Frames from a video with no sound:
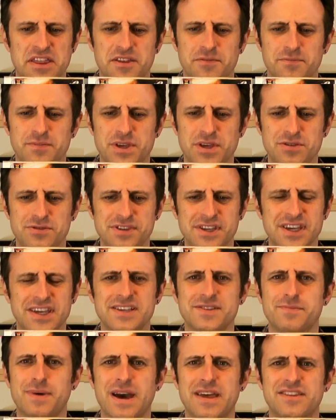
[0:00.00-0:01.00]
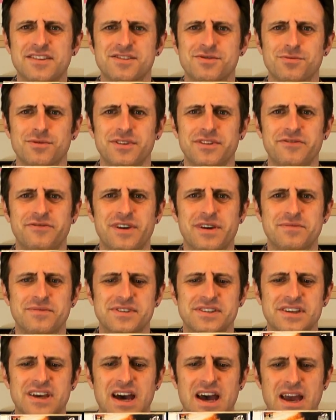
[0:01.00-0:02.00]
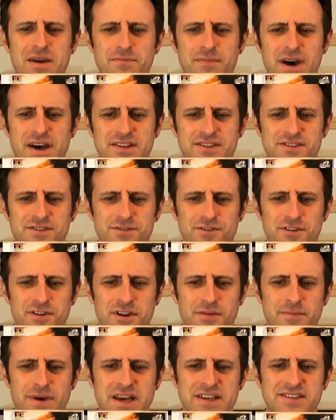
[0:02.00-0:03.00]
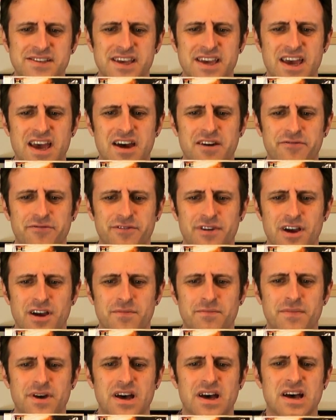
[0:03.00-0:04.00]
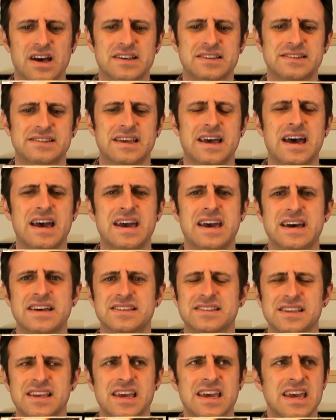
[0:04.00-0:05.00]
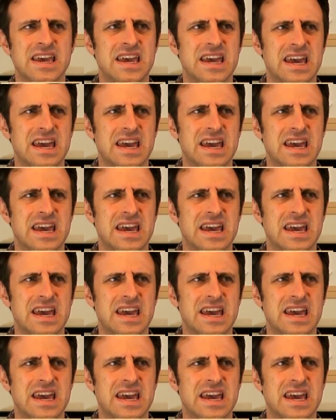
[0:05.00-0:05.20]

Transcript: The music is by this really famous guy, Matsura Masaya from SciS.